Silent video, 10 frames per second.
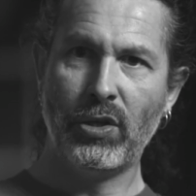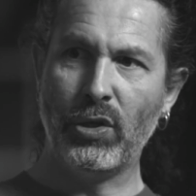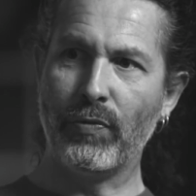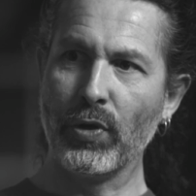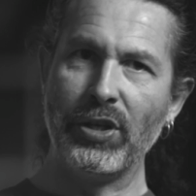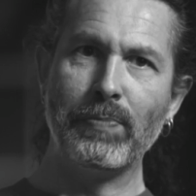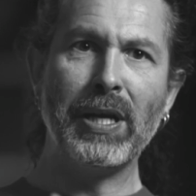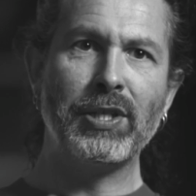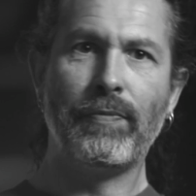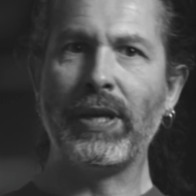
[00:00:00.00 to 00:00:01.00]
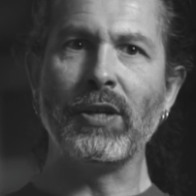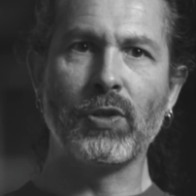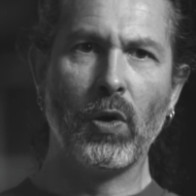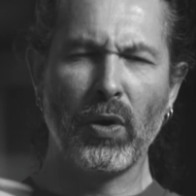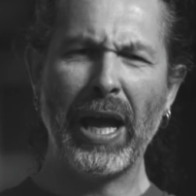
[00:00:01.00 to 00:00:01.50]
You've got this massive
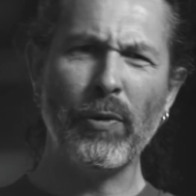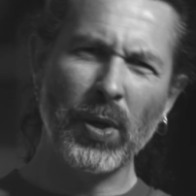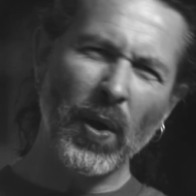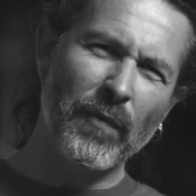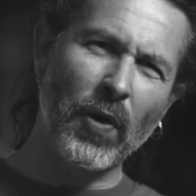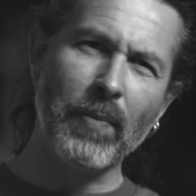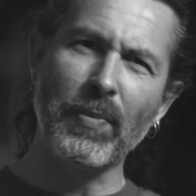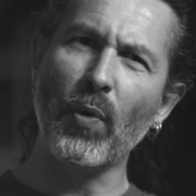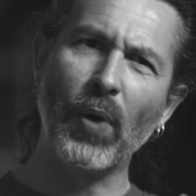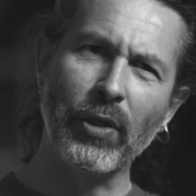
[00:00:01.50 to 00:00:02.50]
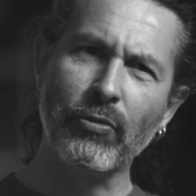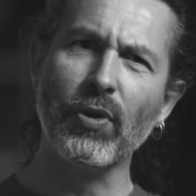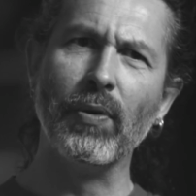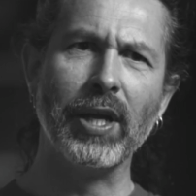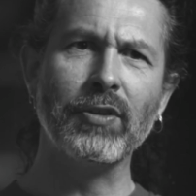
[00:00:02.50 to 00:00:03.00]
catalogue. How can I find my way
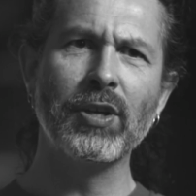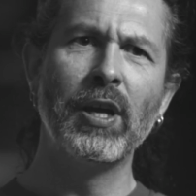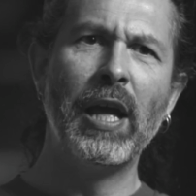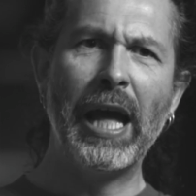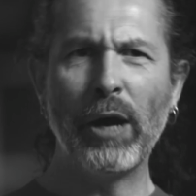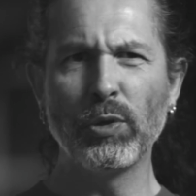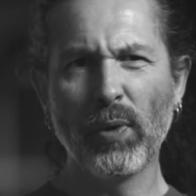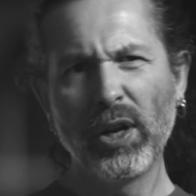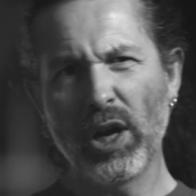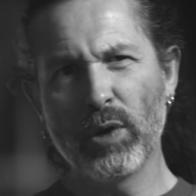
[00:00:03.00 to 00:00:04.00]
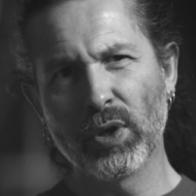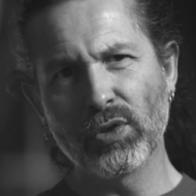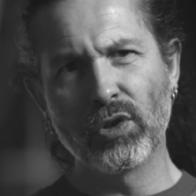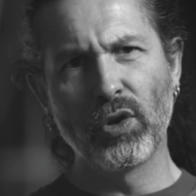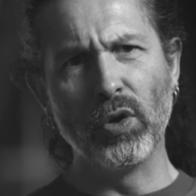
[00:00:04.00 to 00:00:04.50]
through it? How do I know
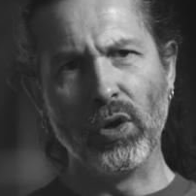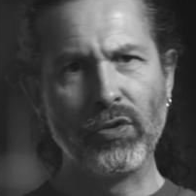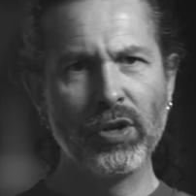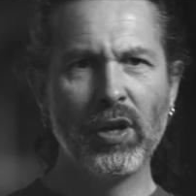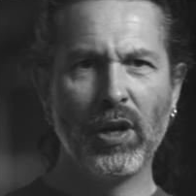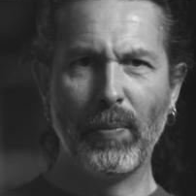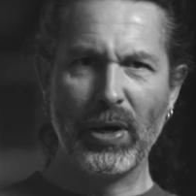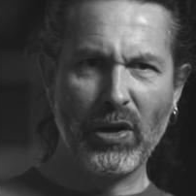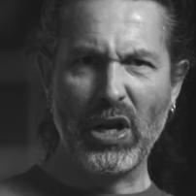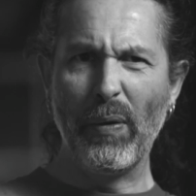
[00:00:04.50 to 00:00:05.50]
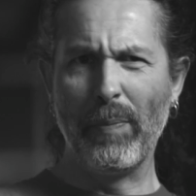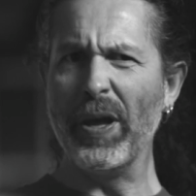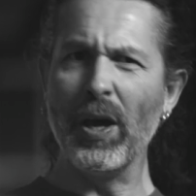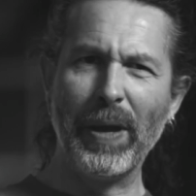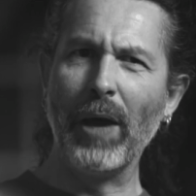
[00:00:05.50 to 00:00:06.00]
what's good? And when I know a
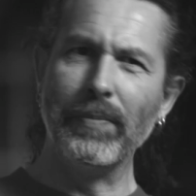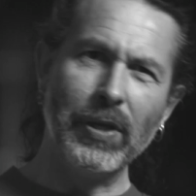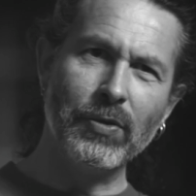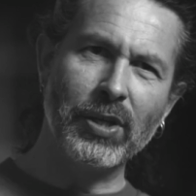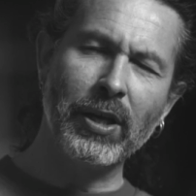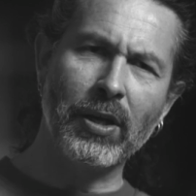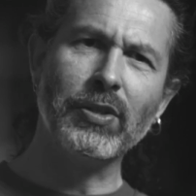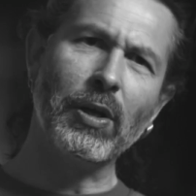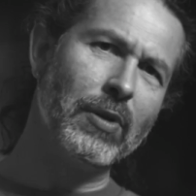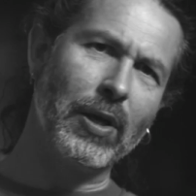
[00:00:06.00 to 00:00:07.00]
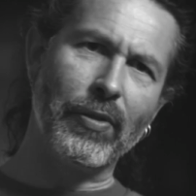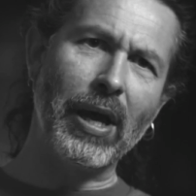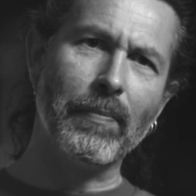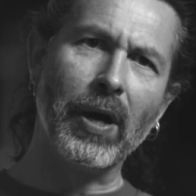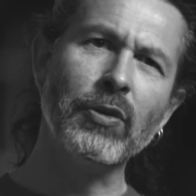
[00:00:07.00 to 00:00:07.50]
bit about music, I don't know
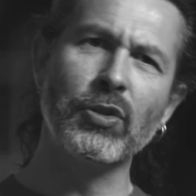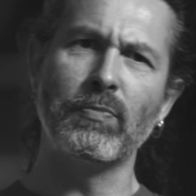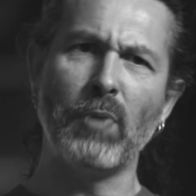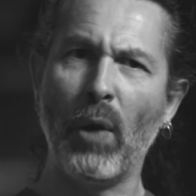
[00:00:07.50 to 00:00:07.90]
that much.